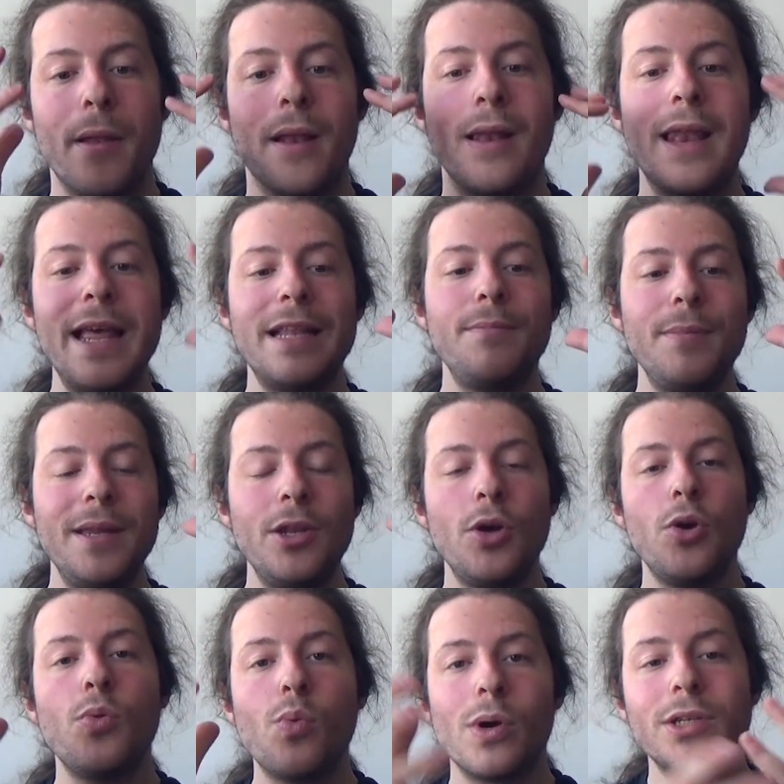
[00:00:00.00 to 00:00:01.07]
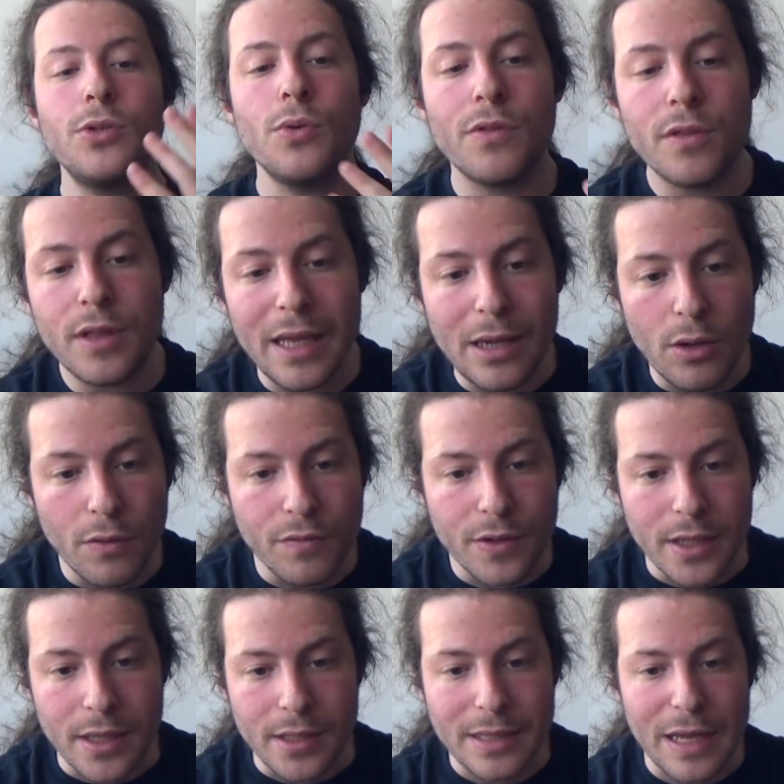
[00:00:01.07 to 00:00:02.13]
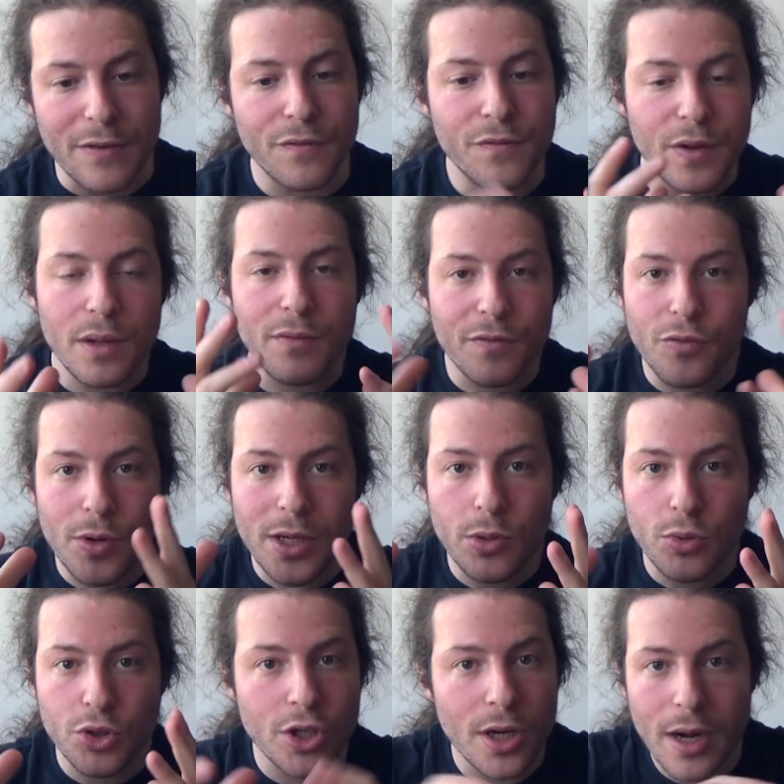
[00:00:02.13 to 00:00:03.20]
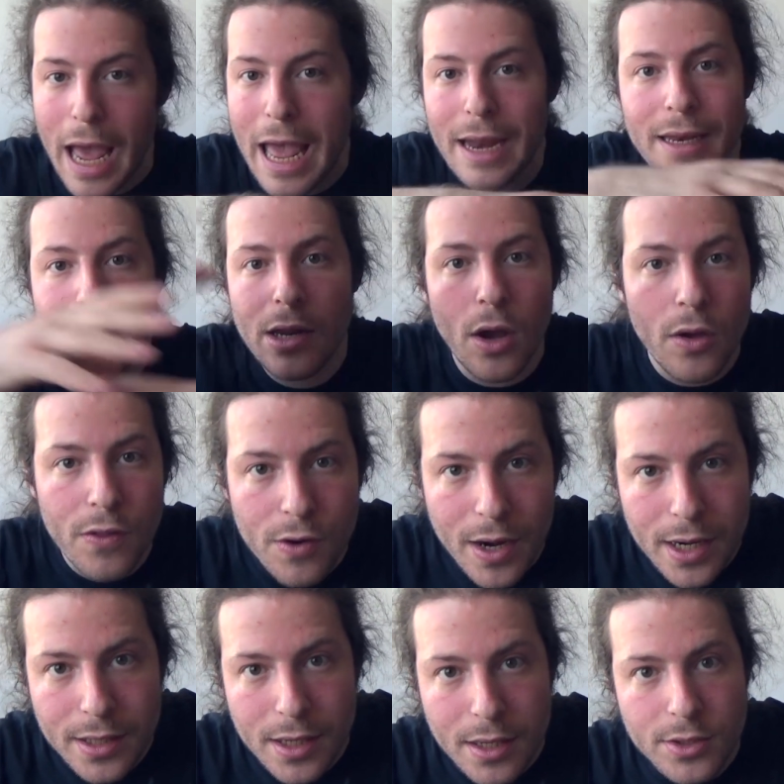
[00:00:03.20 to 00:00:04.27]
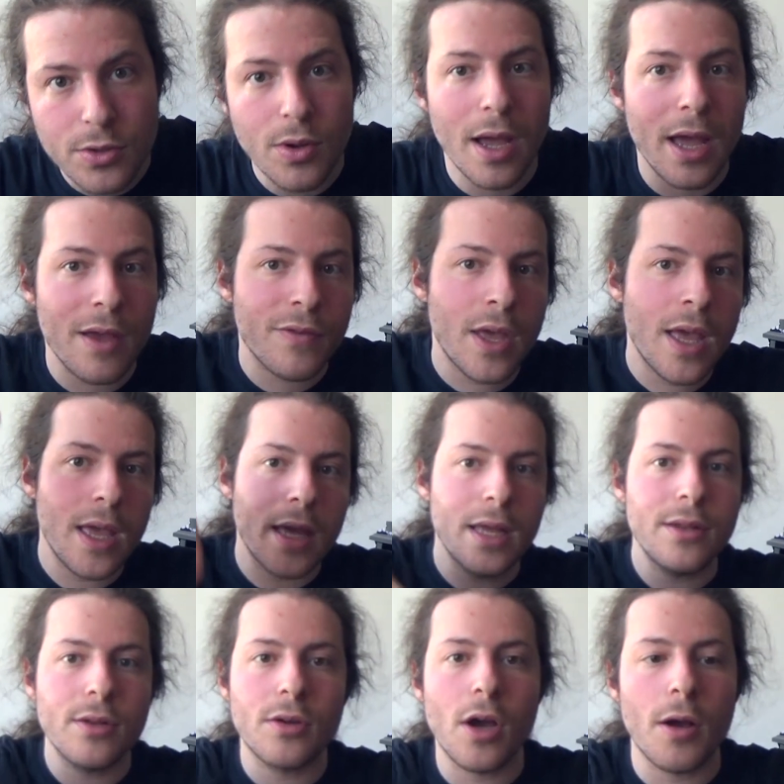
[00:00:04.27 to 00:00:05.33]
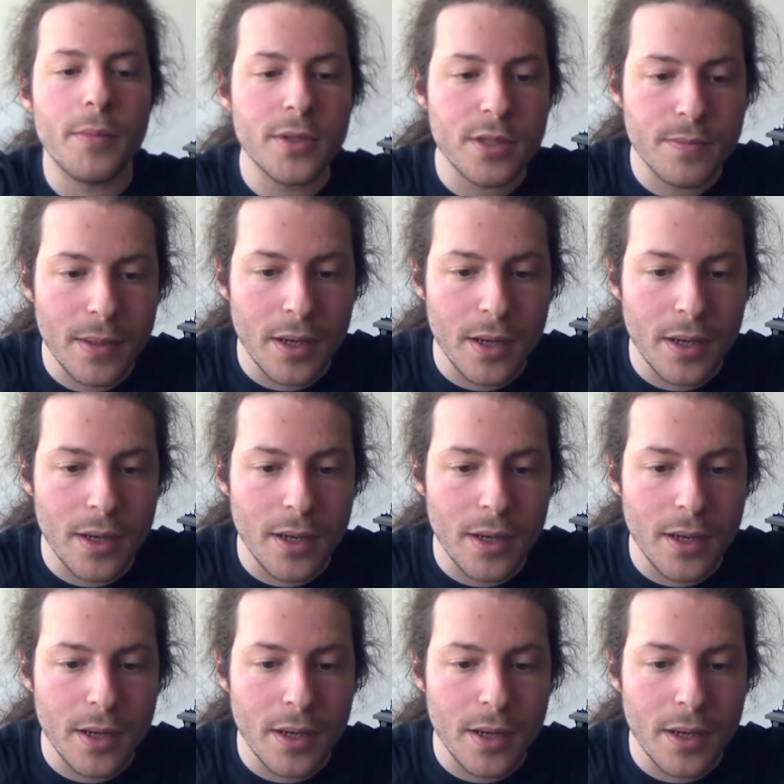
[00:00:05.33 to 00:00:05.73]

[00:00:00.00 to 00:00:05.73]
Let me know what you think of these and feel free to share any other ideas you have in the comments